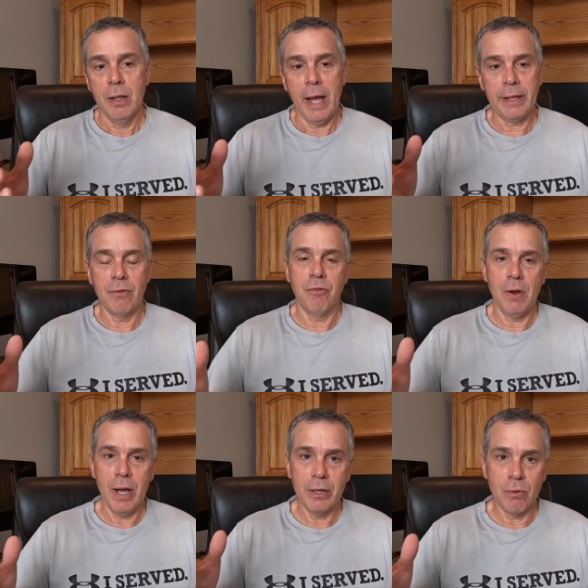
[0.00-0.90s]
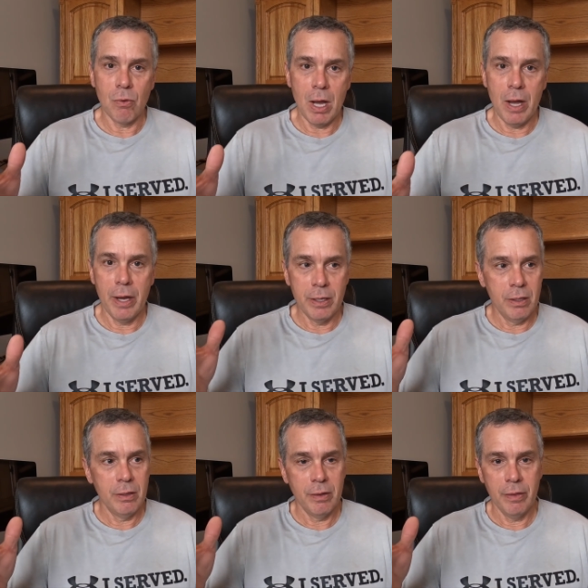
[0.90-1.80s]
I can find a rod
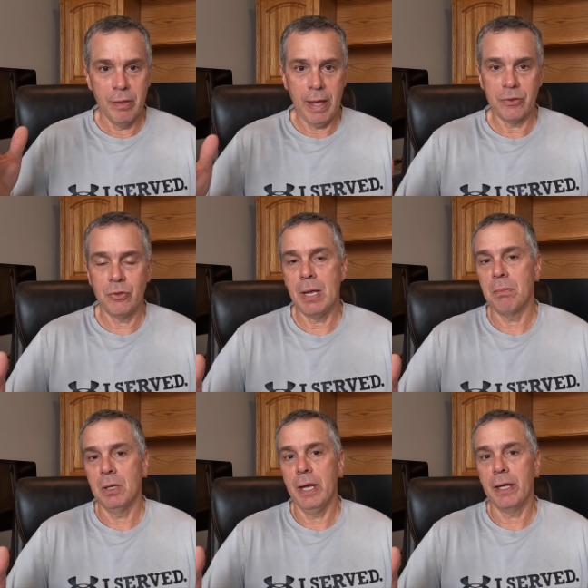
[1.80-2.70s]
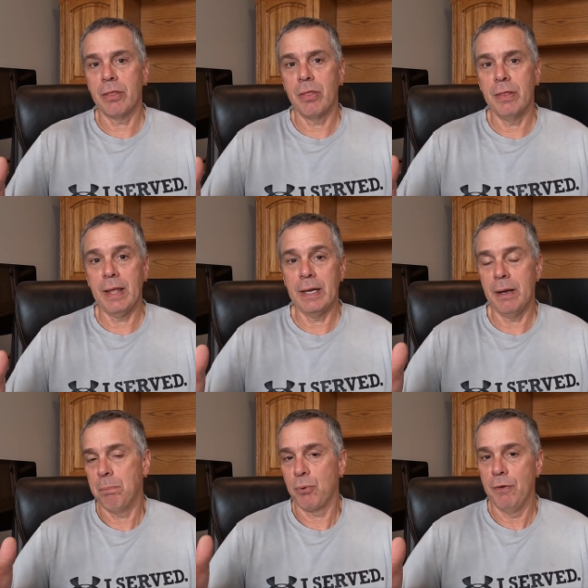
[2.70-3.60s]
that same length that
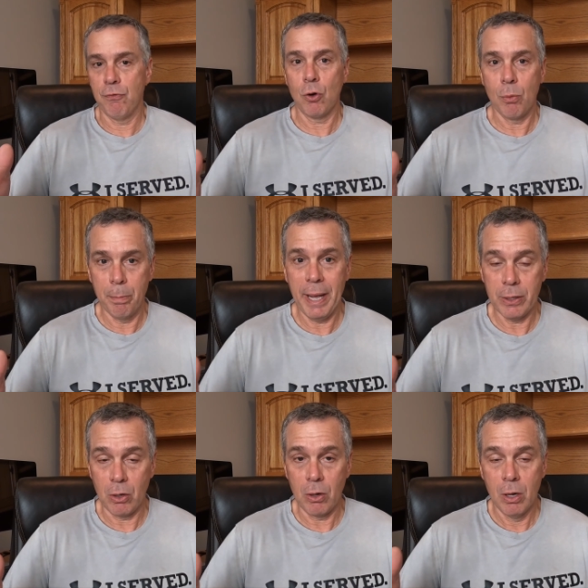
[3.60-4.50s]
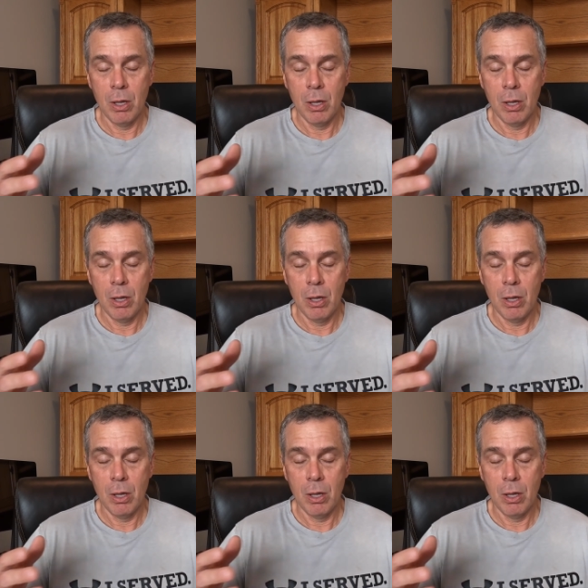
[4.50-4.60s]
I prefer better.